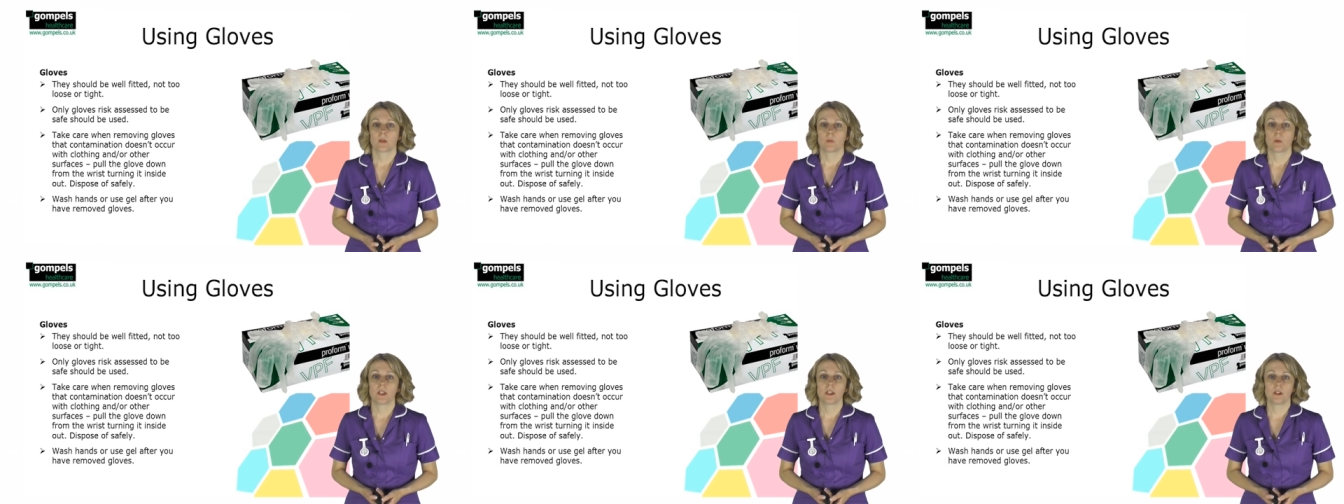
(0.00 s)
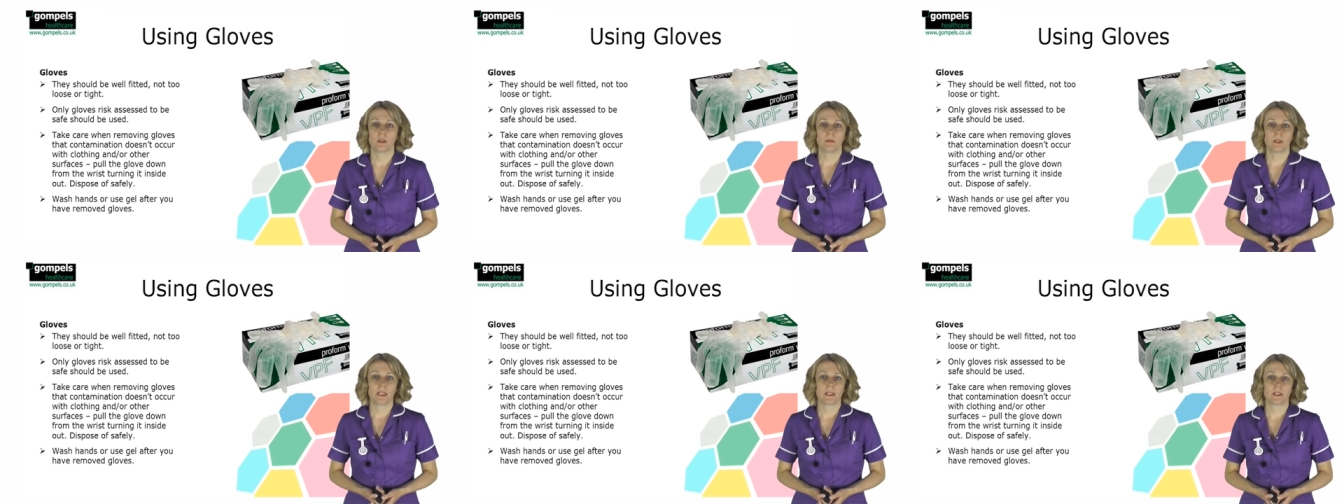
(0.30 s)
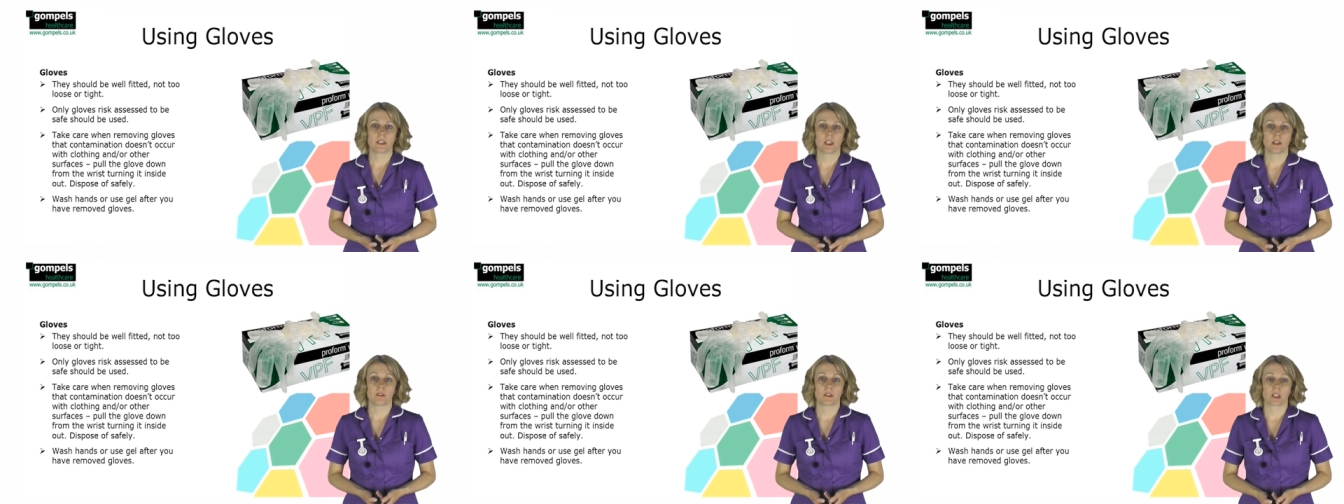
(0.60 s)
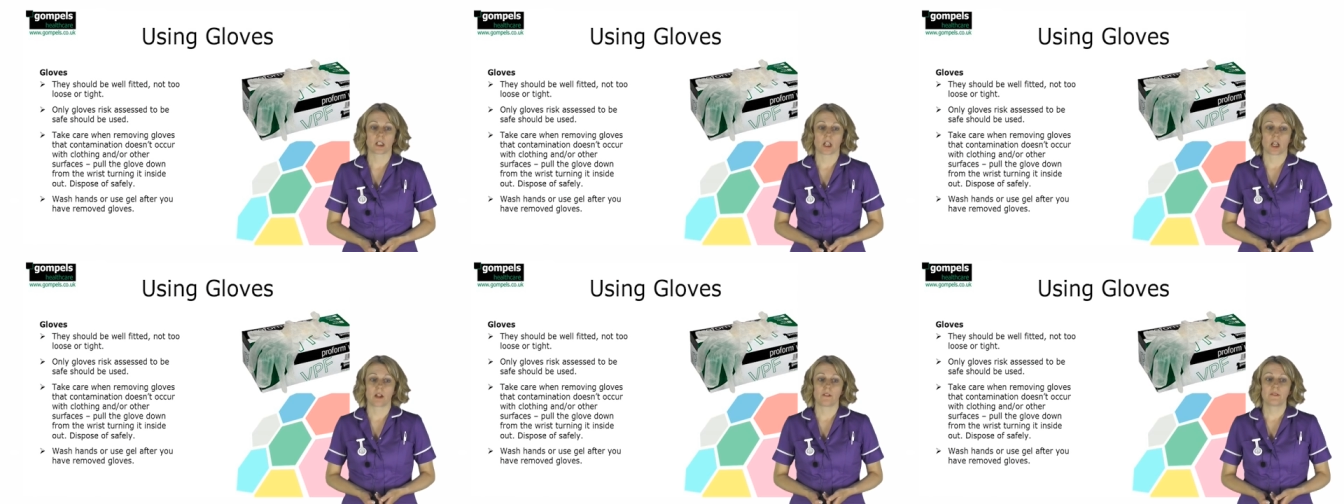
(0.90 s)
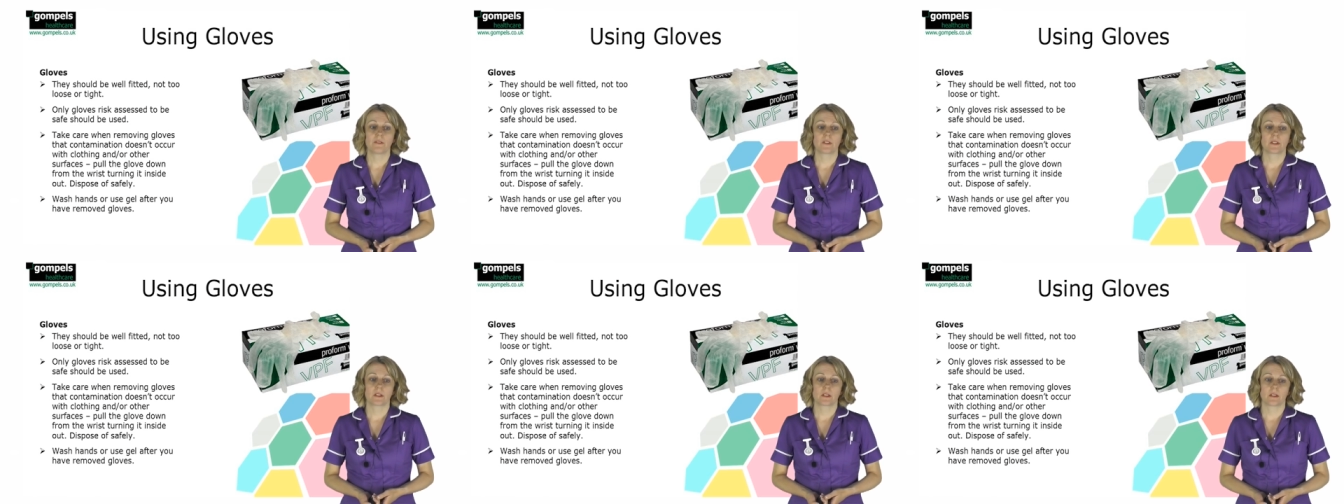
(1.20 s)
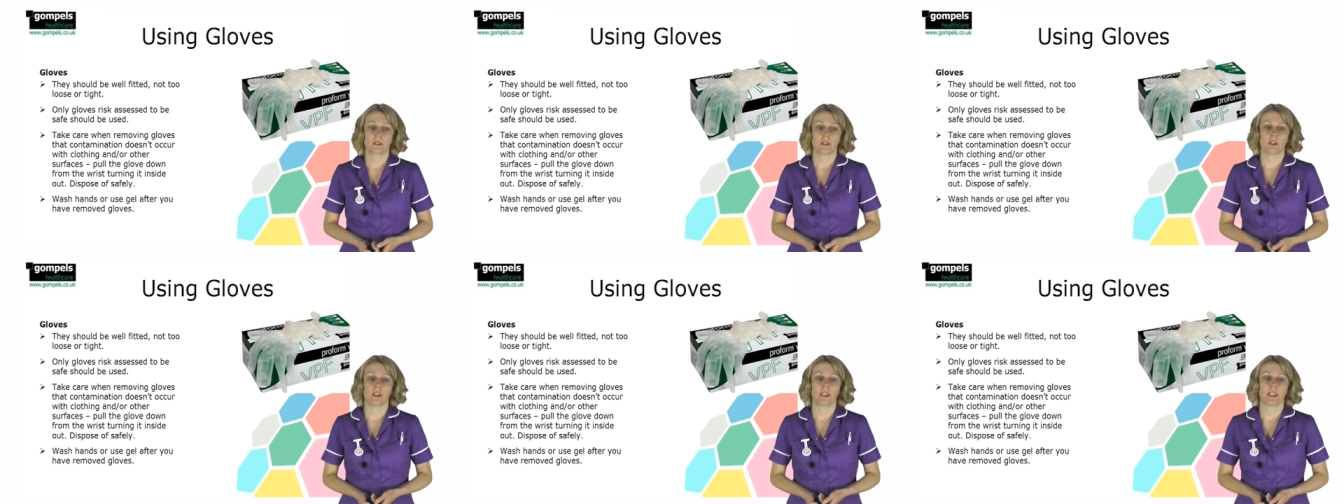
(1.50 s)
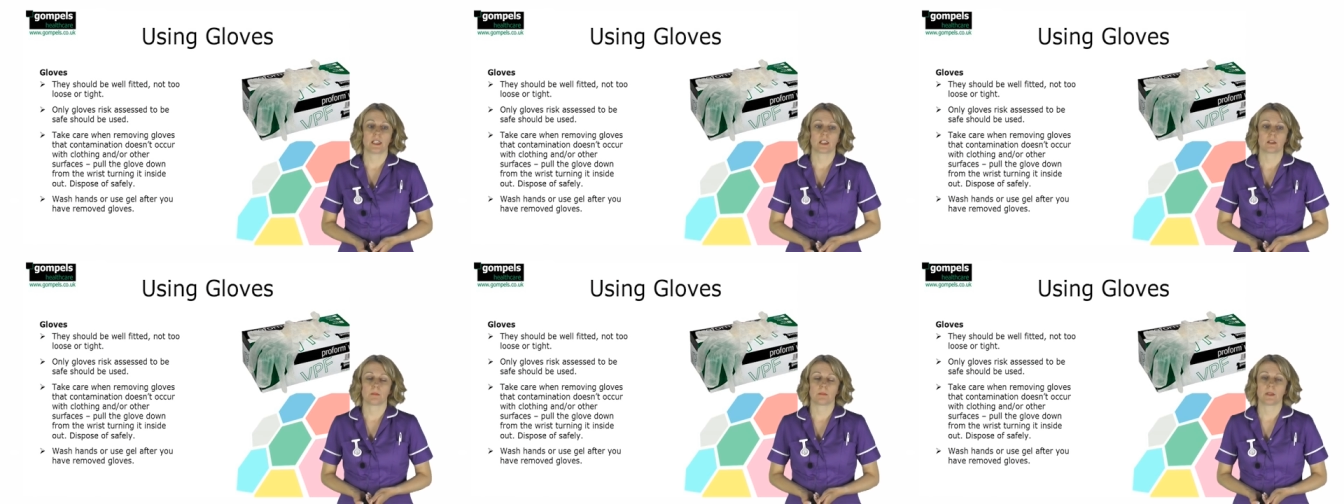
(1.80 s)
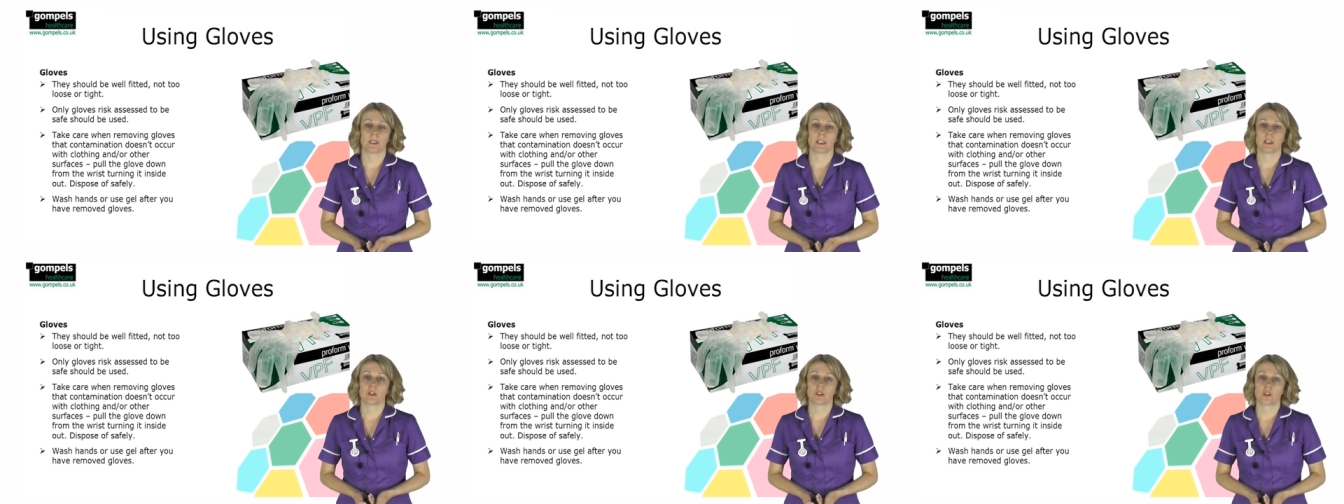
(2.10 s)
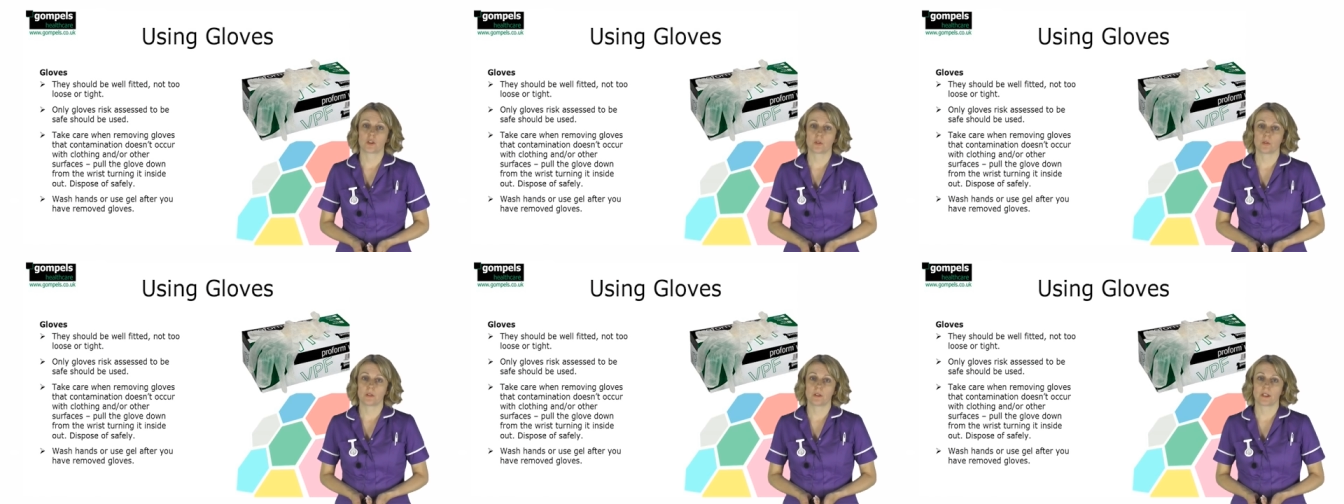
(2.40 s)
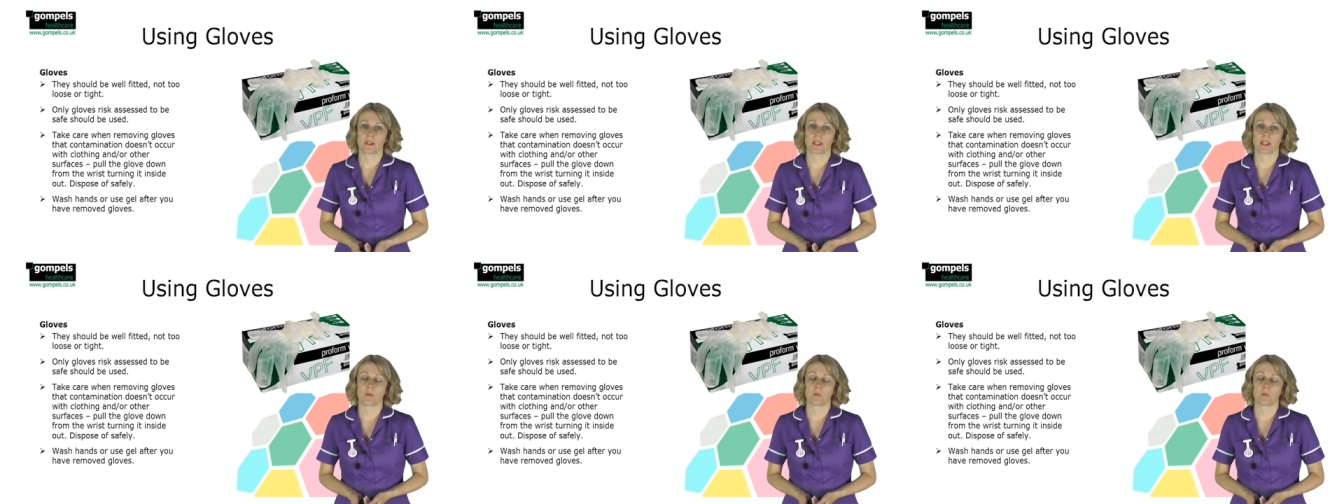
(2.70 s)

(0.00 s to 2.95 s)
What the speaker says: When you need to use gloves, you need to be sure that